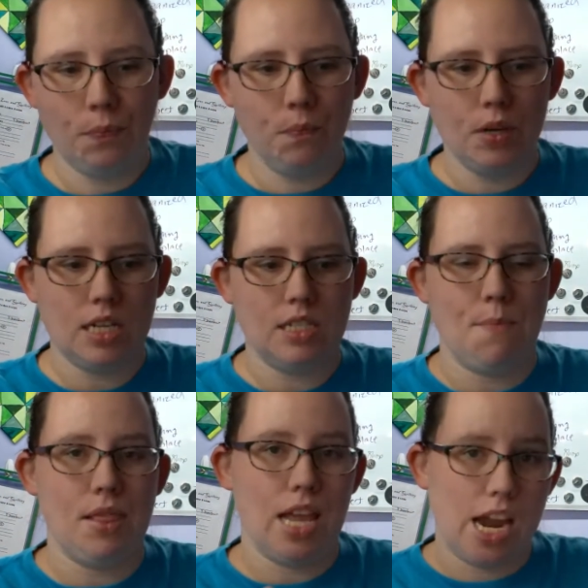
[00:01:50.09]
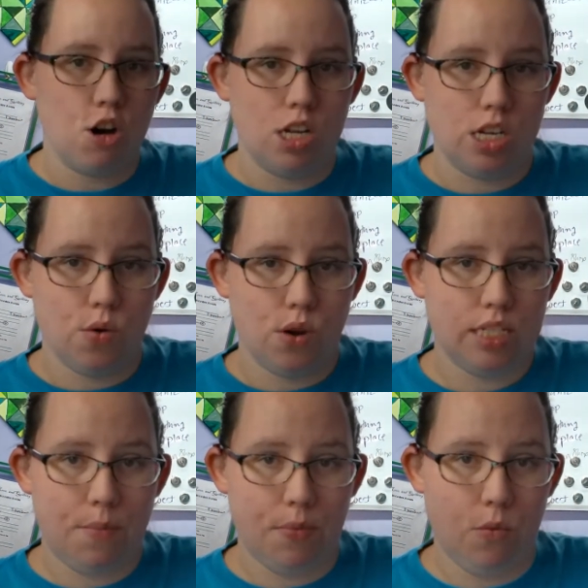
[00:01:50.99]
because I plan on doing
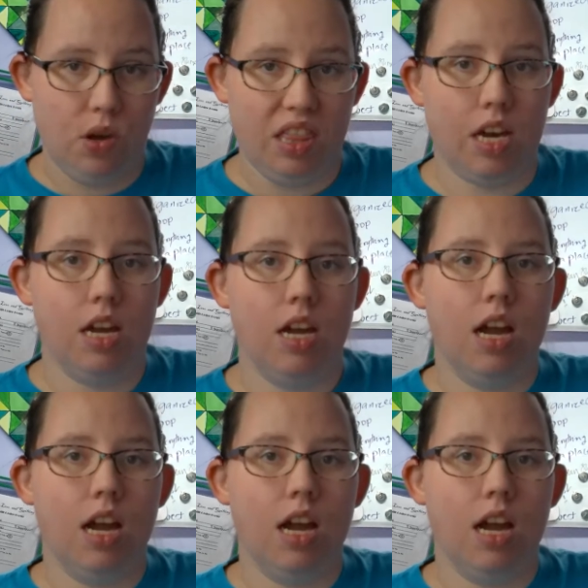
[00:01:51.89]
something with it.